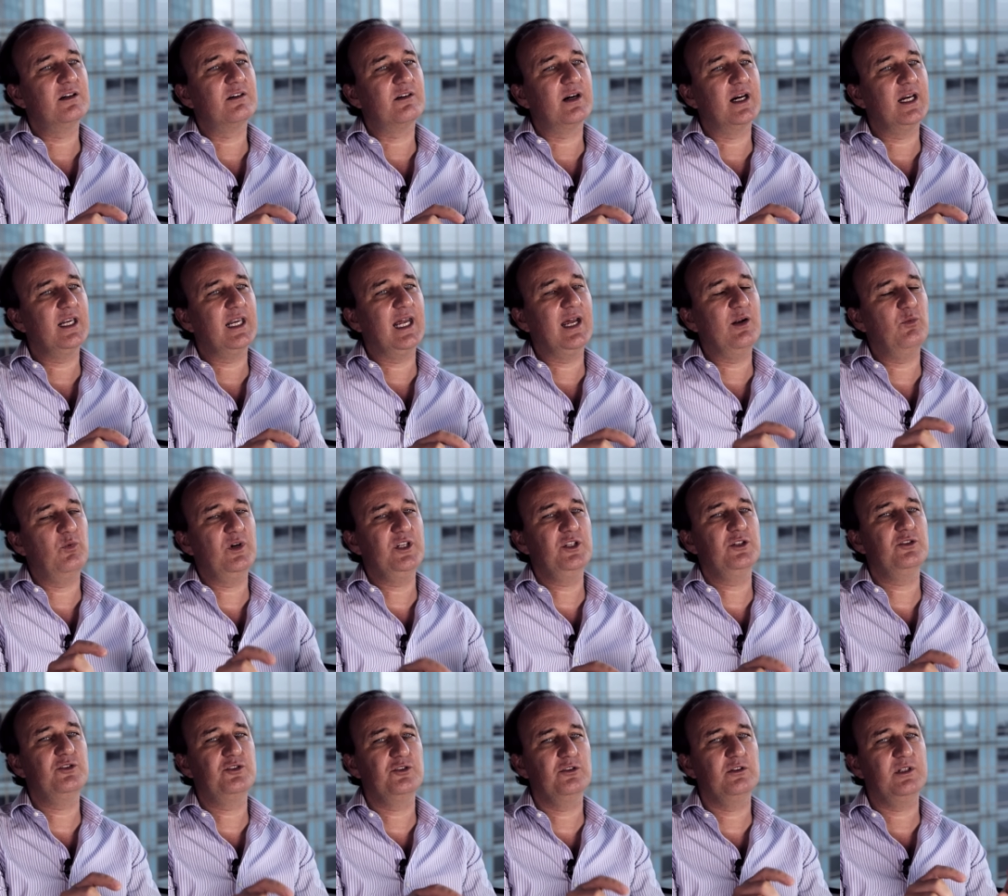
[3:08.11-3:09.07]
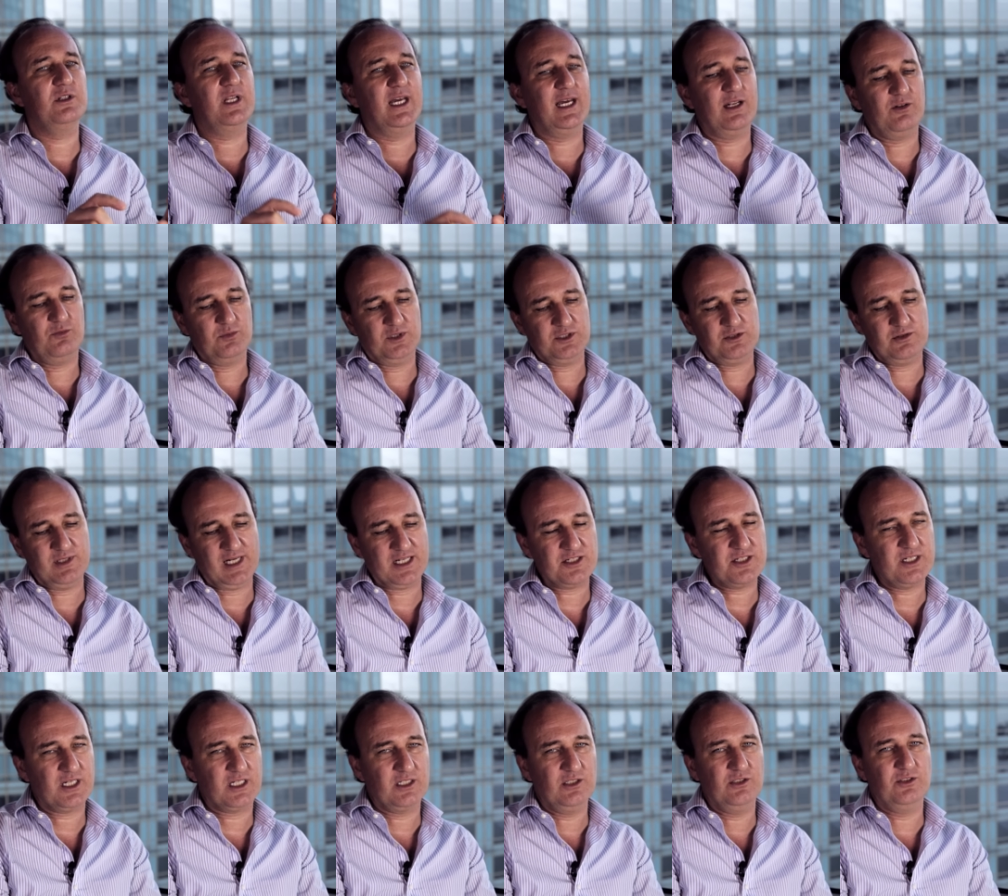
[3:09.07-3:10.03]
Right? And when you do that, what you
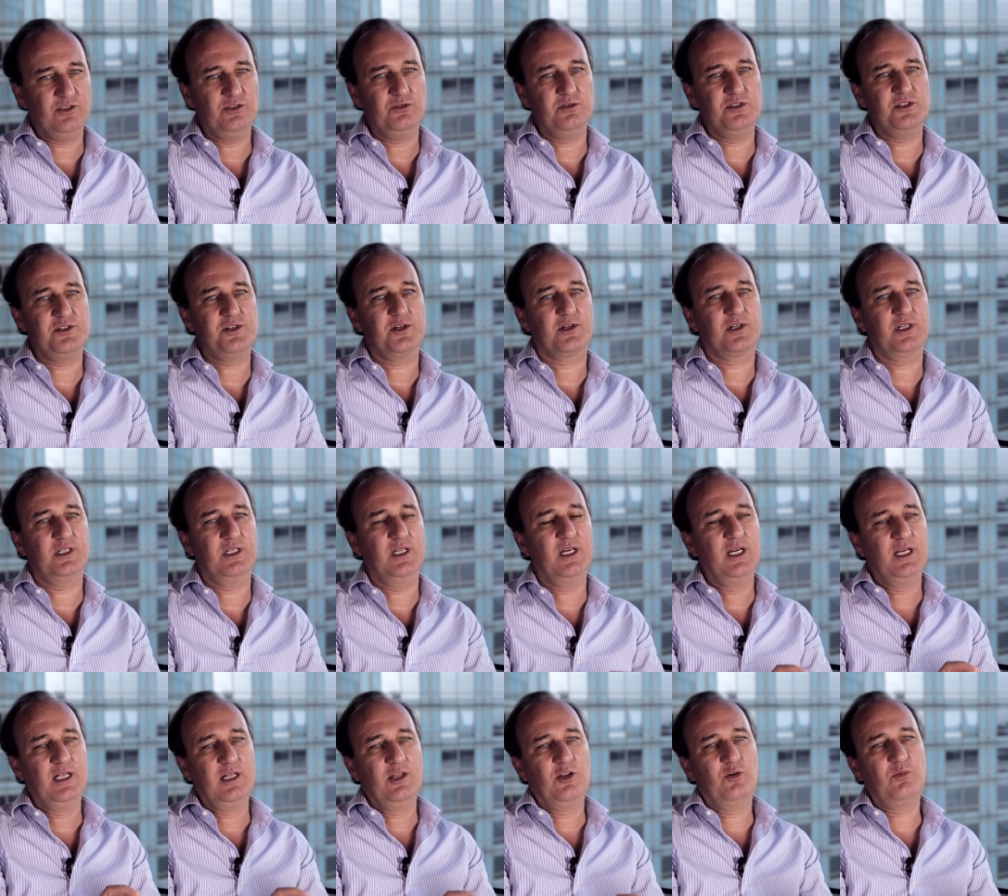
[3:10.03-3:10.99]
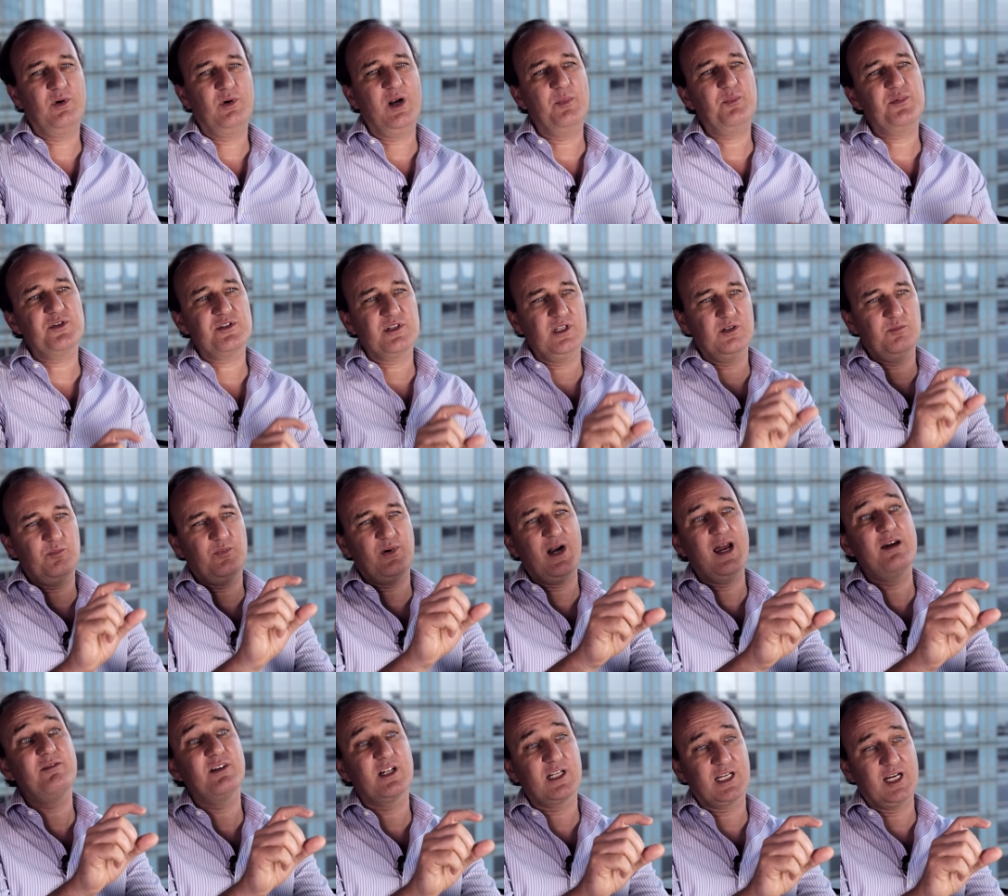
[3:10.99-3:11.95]
actually can do is you can represent
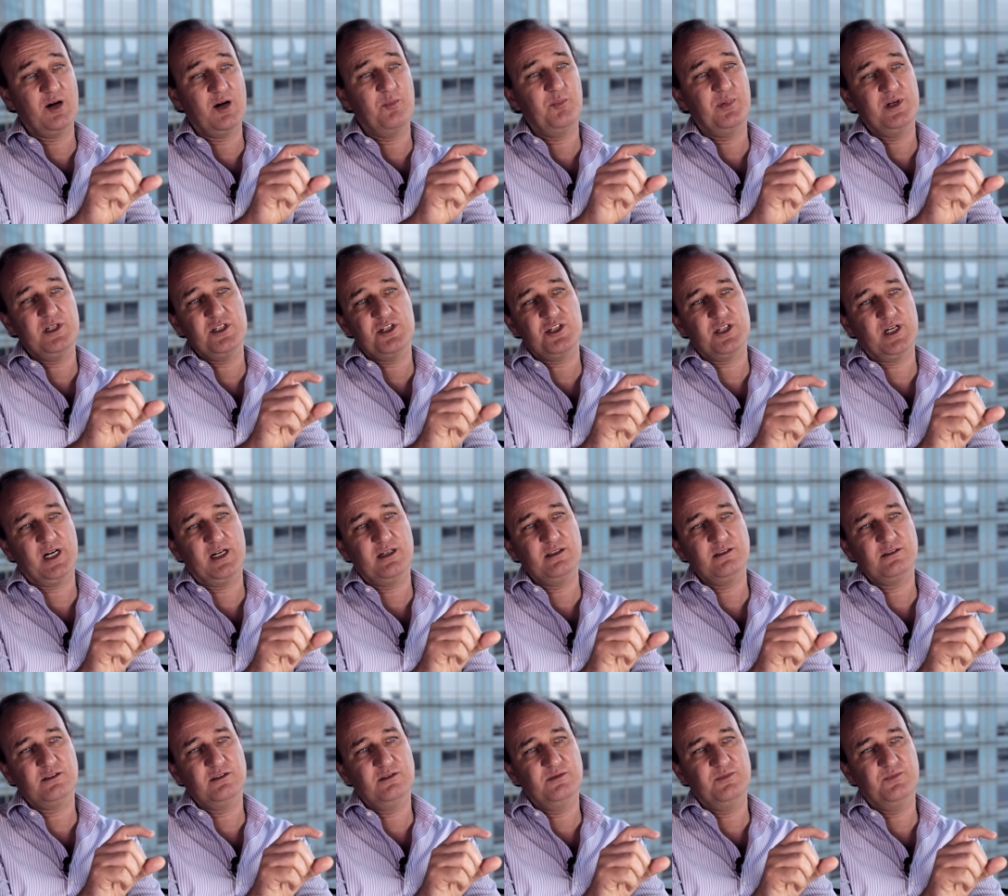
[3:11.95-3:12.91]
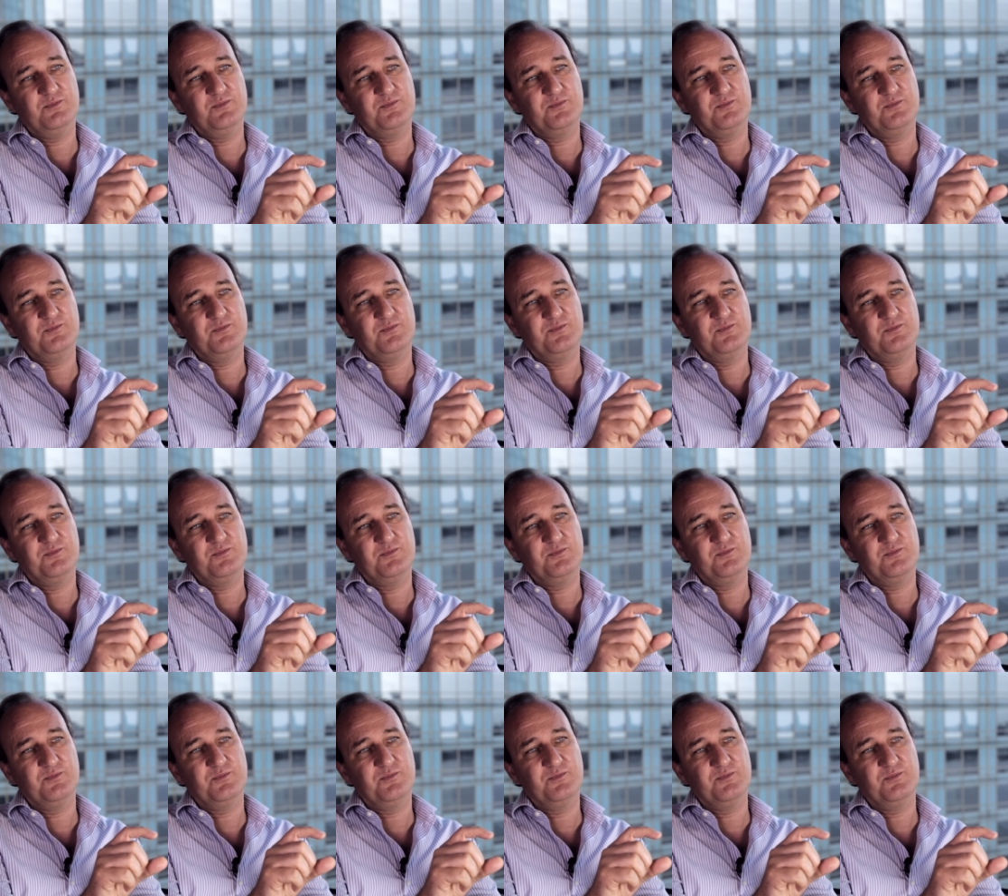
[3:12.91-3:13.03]
private company shares,